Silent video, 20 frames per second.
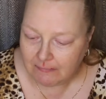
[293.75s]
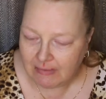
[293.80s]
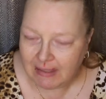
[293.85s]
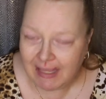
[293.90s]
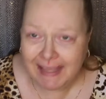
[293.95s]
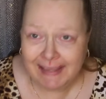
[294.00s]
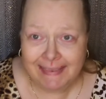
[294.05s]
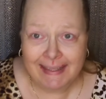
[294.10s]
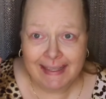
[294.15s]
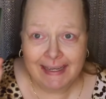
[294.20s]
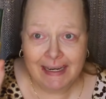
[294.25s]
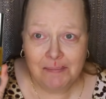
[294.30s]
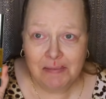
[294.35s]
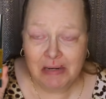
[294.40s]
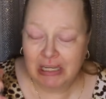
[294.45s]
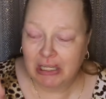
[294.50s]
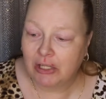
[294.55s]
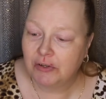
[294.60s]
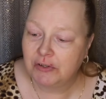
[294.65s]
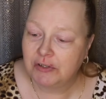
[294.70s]
And then I'm
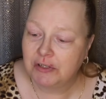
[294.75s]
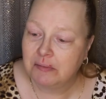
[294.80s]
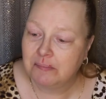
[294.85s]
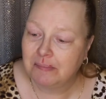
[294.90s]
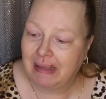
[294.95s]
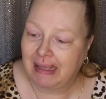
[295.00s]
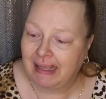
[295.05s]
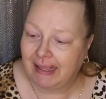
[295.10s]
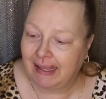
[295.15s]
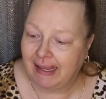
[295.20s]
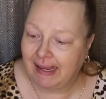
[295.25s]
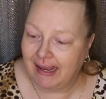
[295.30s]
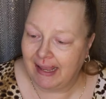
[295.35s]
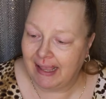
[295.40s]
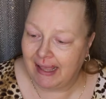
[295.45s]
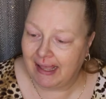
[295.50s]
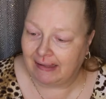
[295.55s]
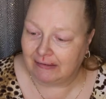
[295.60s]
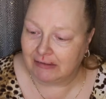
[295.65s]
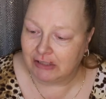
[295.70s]
going to go to my
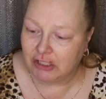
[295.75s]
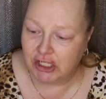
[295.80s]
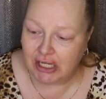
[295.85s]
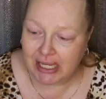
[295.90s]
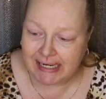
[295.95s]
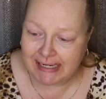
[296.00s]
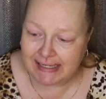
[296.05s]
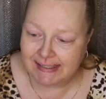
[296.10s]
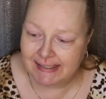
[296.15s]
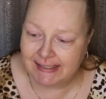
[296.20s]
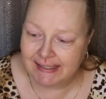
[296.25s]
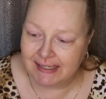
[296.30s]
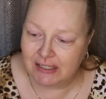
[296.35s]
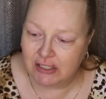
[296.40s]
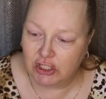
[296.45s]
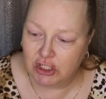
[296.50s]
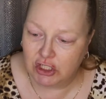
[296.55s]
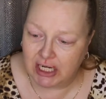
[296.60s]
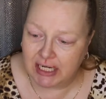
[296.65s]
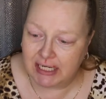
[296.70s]

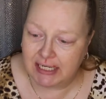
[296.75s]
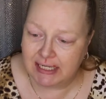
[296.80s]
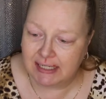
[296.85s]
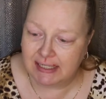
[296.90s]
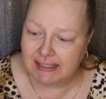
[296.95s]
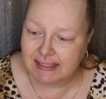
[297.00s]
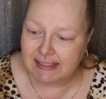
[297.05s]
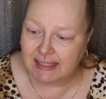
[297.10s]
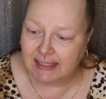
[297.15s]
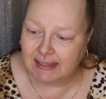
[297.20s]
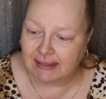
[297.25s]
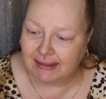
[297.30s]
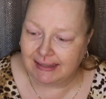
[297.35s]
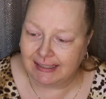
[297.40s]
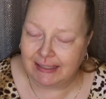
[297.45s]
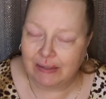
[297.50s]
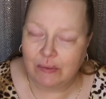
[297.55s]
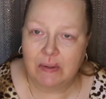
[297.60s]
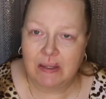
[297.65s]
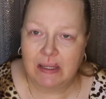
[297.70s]
Algenist Genius
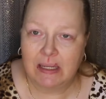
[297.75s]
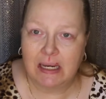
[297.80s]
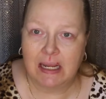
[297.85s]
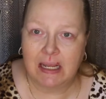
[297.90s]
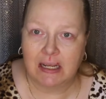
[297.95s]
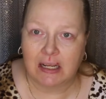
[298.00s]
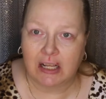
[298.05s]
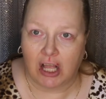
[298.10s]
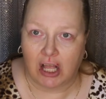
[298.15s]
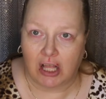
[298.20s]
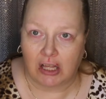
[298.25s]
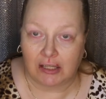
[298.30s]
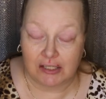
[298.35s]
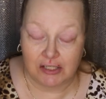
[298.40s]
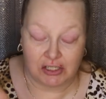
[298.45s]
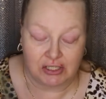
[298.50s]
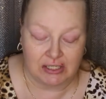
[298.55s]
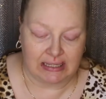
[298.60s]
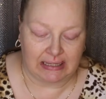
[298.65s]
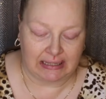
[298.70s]
Liquid
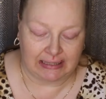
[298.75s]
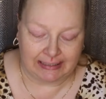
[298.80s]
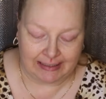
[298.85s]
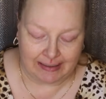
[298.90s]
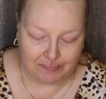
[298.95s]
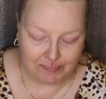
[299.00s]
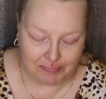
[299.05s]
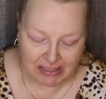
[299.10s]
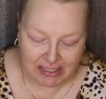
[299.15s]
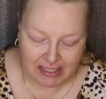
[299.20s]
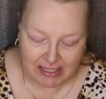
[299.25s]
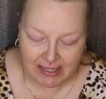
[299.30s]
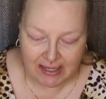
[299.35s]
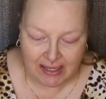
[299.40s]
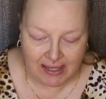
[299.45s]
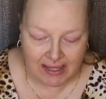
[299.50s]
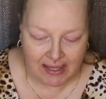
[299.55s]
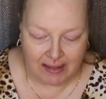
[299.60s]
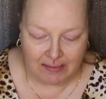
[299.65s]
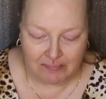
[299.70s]
Collagen Lip.
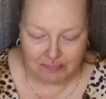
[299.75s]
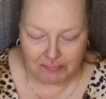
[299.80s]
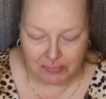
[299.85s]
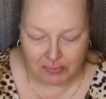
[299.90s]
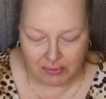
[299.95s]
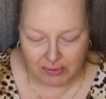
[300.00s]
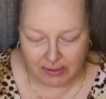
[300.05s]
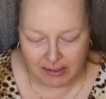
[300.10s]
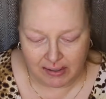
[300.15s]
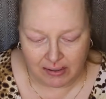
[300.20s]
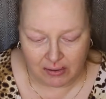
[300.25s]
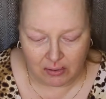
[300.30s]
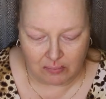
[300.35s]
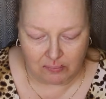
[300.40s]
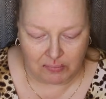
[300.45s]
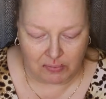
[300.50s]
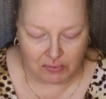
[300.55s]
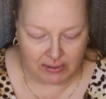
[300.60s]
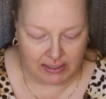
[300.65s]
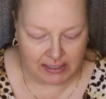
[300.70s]
And boy, oh
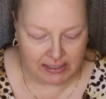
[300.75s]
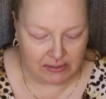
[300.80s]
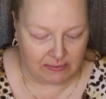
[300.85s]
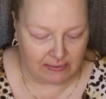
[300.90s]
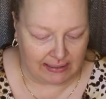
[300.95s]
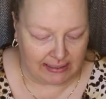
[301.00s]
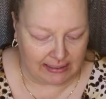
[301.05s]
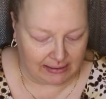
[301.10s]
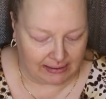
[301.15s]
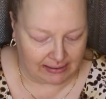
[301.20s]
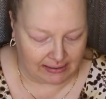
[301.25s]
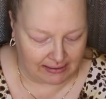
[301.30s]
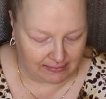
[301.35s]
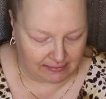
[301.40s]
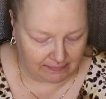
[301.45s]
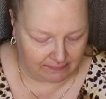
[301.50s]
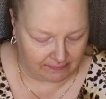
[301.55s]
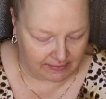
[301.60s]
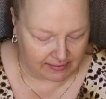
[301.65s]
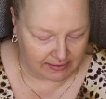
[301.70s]
boy, do I
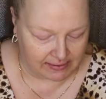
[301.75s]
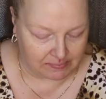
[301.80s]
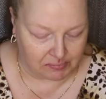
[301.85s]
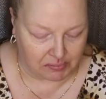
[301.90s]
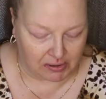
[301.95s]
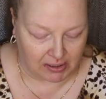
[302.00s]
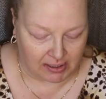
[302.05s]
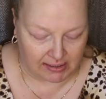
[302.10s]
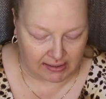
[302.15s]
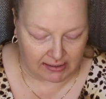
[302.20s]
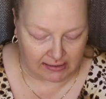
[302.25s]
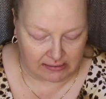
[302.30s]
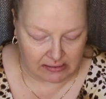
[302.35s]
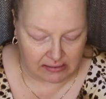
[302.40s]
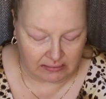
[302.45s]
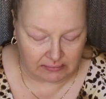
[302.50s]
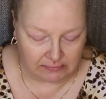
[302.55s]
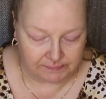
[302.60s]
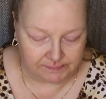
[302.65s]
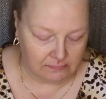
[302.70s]
love this
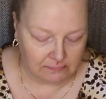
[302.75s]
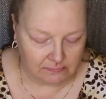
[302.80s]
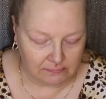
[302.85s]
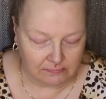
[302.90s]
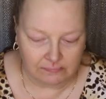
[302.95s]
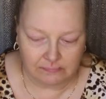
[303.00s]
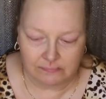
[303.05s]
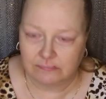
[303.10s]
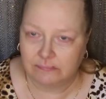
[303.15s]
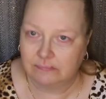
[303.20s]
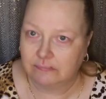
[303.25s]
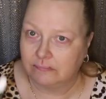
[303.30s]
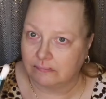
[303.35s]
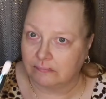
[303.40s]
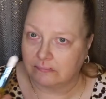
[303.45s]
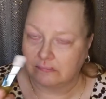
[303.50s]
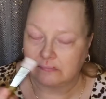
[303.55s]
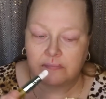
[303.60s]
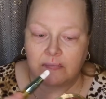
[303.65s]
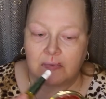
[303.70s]
product.
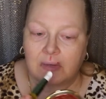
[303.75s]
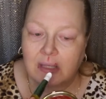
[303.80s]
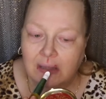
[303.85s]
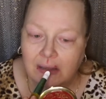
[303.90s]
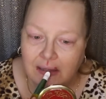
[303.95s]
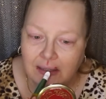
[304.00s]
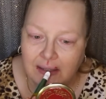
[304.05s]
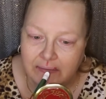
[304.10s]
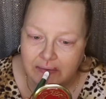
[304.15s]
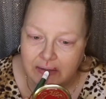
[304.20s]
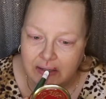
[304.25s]
Love